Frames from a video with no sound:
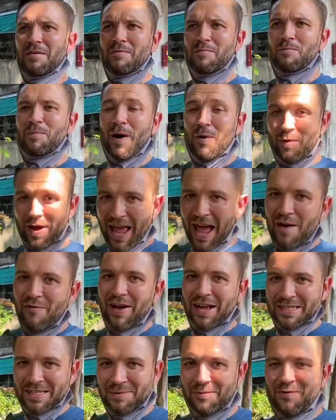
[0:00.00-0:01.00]
But we have
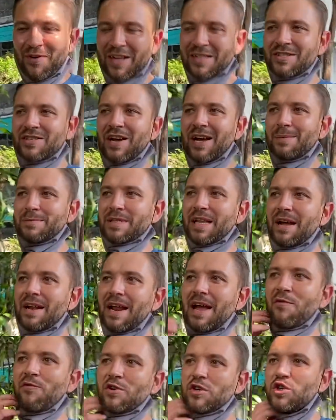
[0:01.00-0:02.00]
had some fun times down
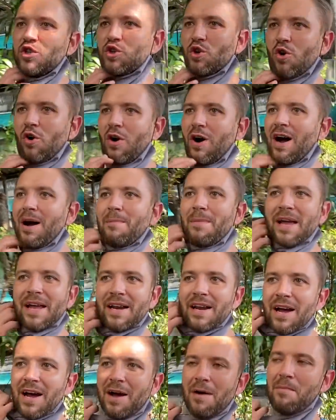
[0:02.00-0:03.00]
there for sure. I mean,